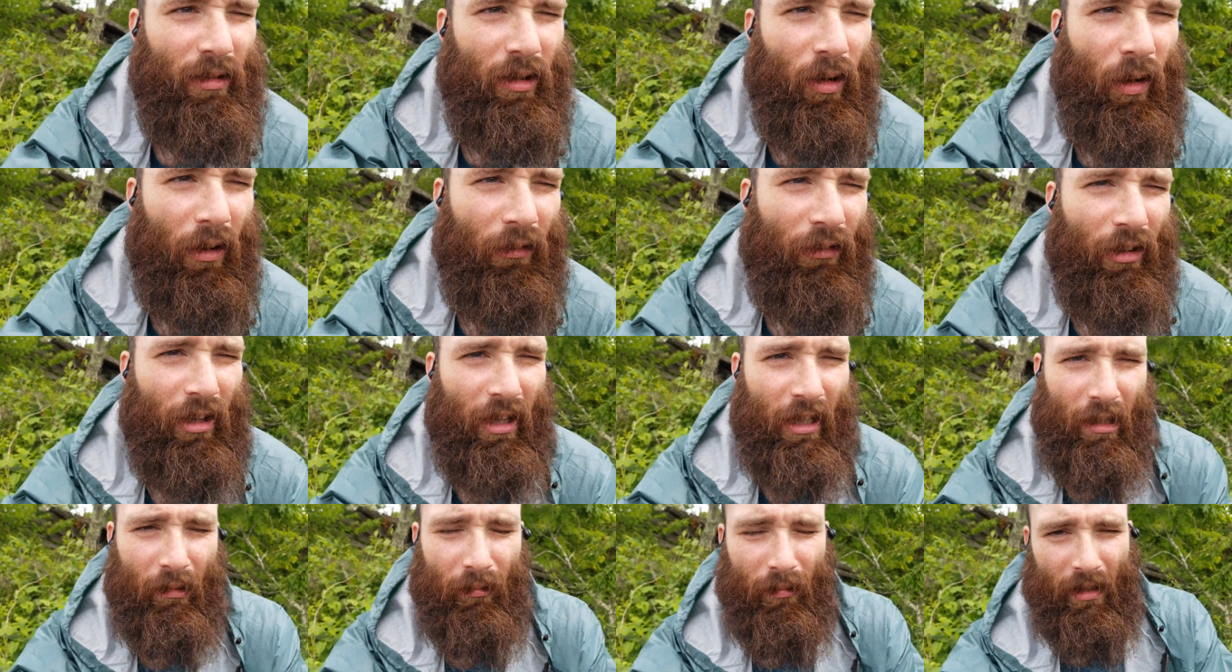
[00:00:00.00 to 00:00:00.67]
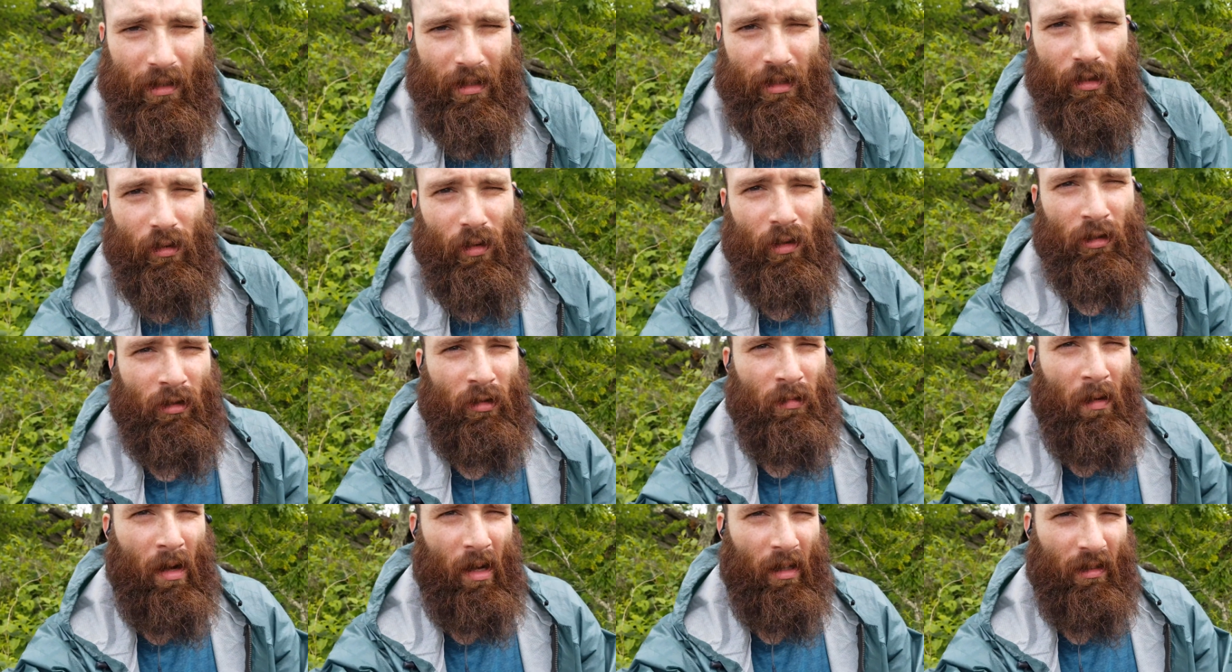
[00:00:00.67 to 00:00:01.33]
know, I feel like I'm like
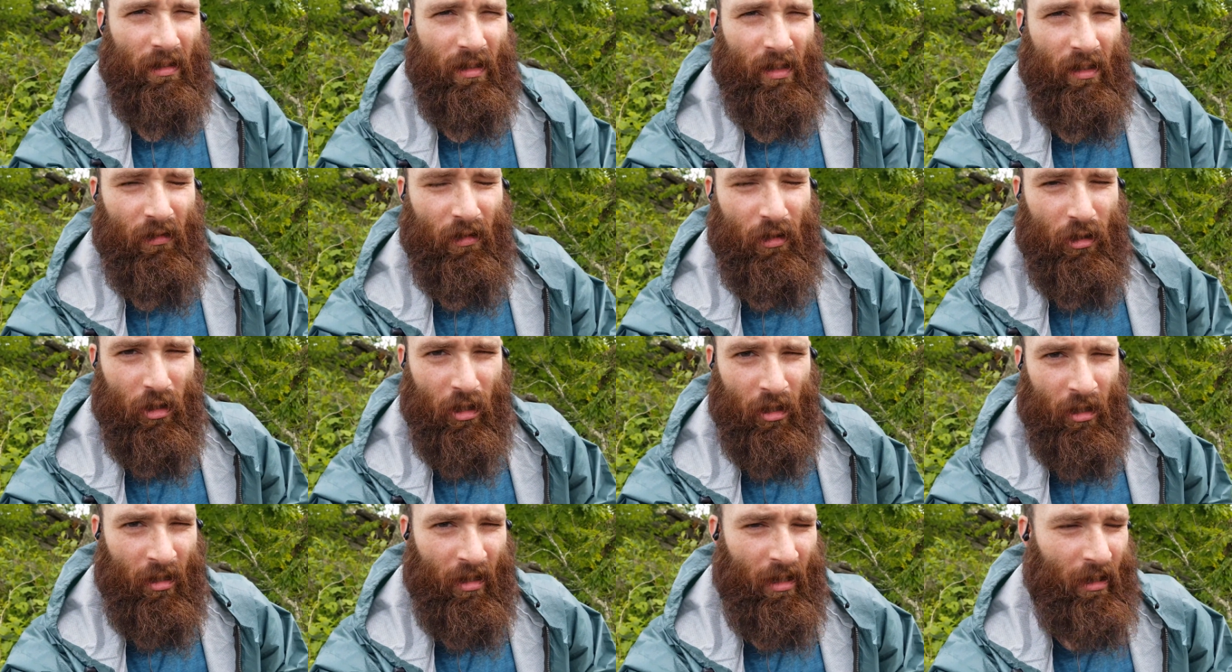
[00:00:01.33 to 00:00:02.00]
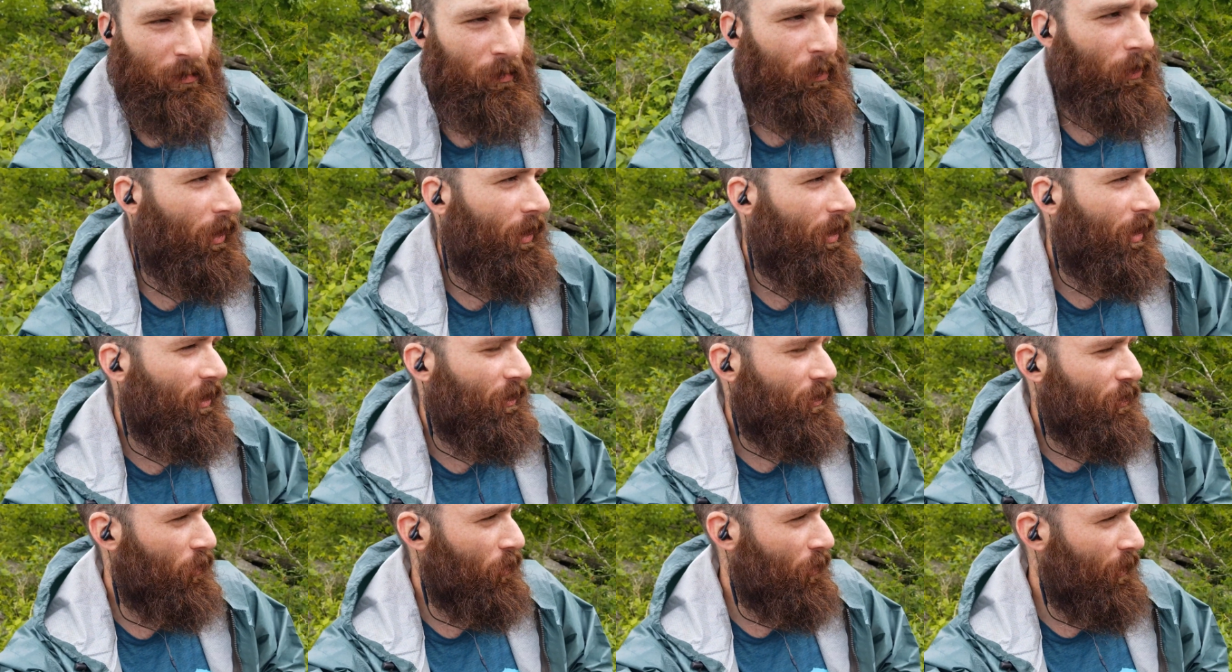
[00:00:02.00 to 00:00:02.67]
200 miles into Virginia. That's probably
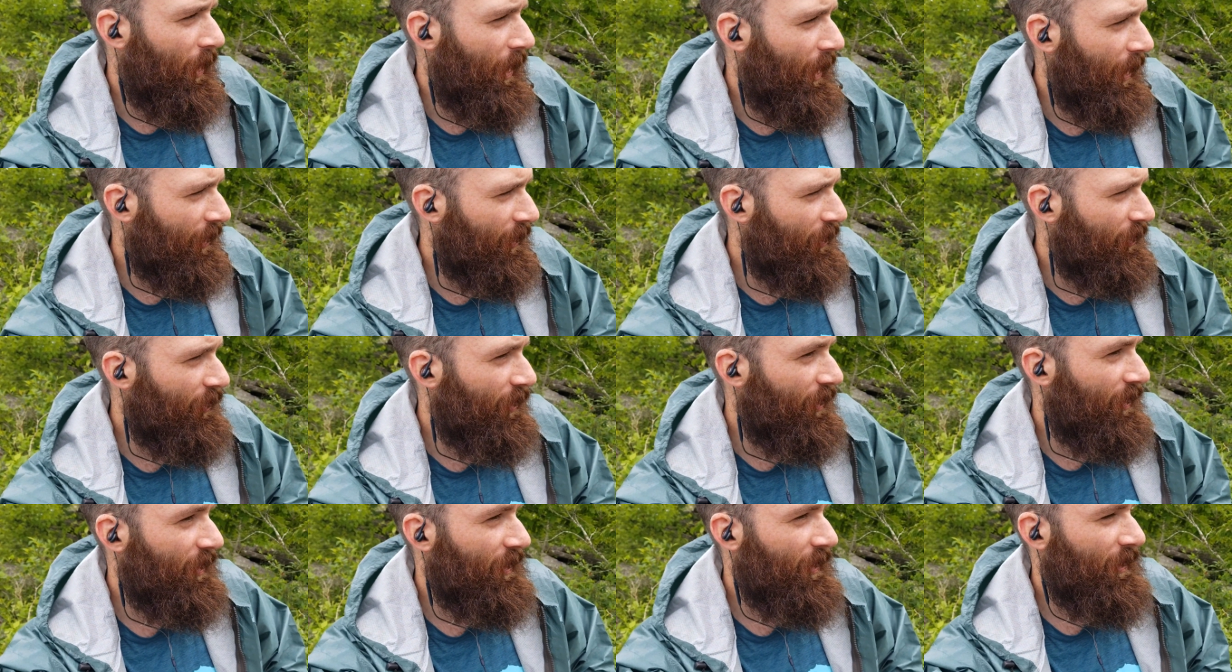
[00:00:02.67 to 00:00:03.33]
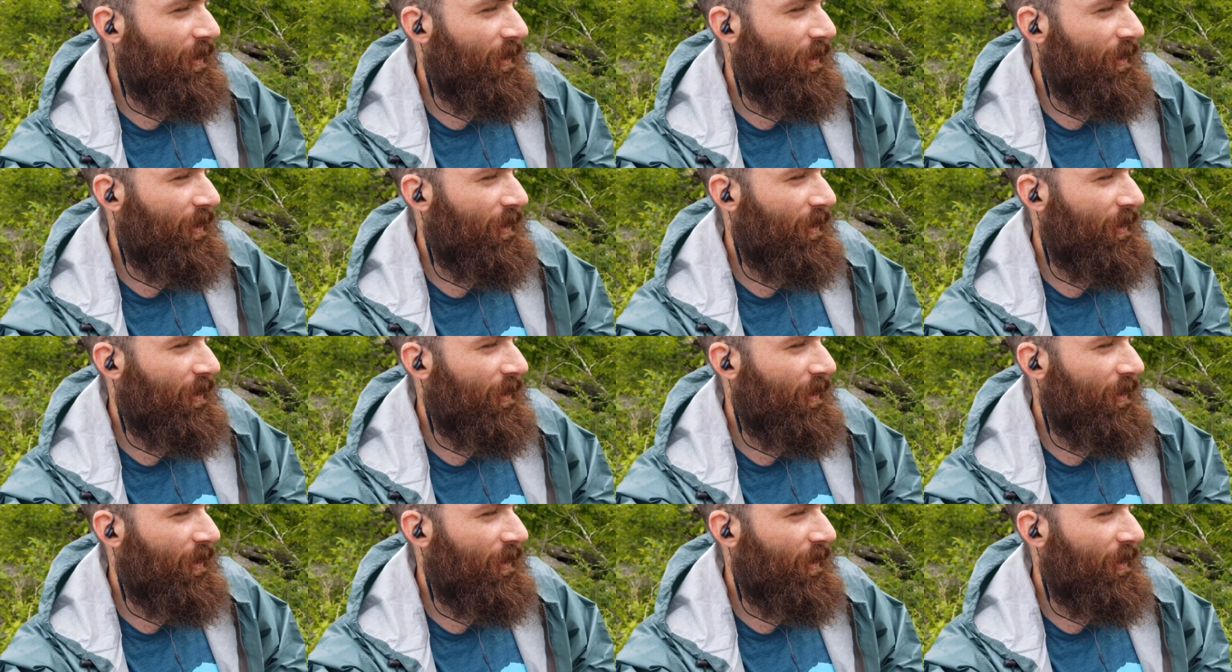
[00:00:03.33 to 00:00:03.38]
not totally accurate.